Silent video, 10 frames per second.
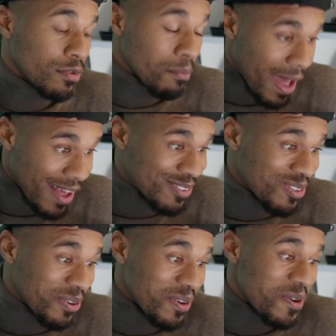
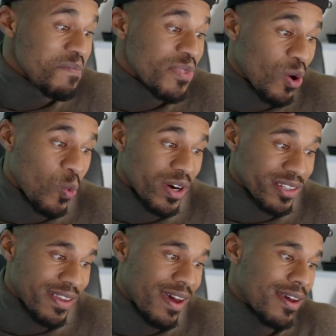master a work
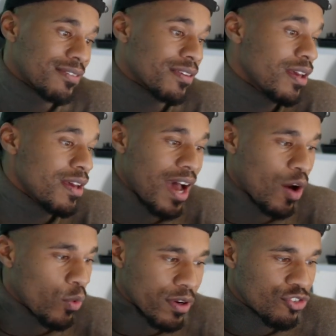task. I
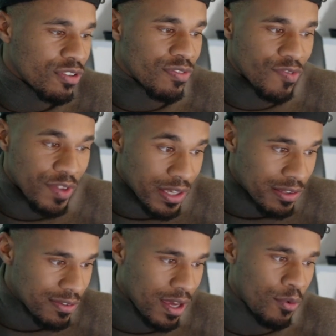want to just
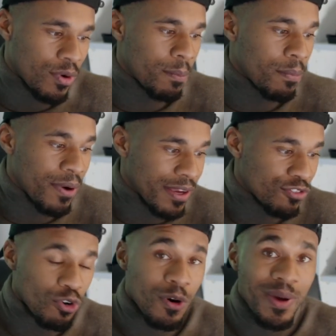vent. I want to
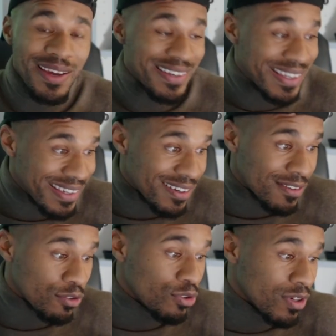brainstorm ideas. So
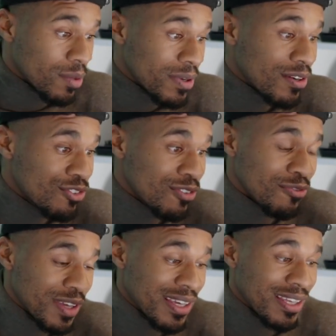you can come here and just
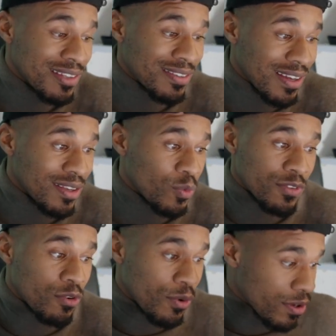vent and tell it what's
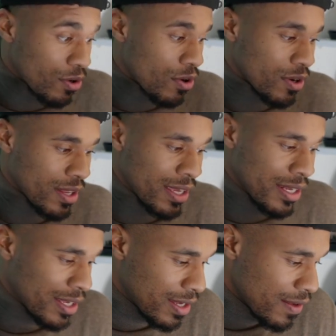going on, and it